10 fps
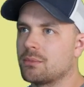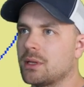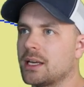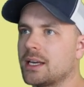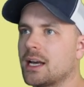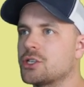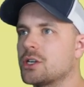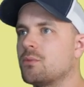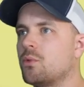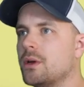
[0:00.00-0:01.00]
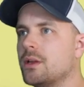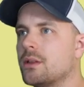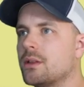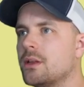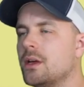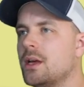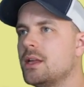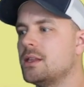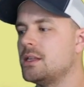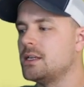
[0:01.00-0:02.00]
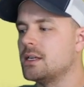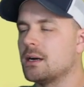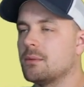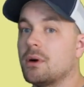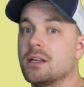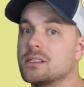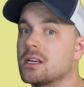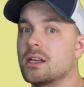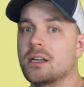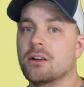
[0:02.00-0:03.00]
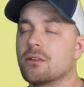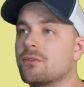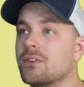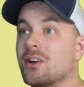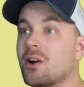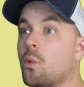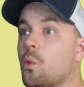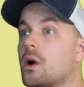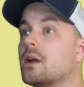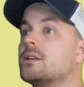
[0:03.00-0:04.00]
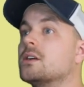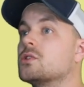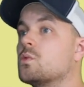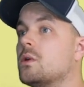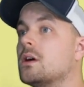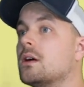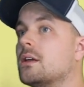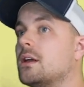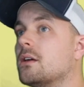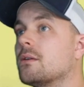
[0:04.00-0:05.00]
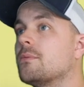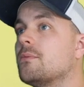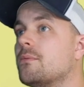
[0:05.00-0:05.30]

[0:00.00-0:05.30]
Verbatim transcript: play catch up with the buttons on here and figure out what does what on here.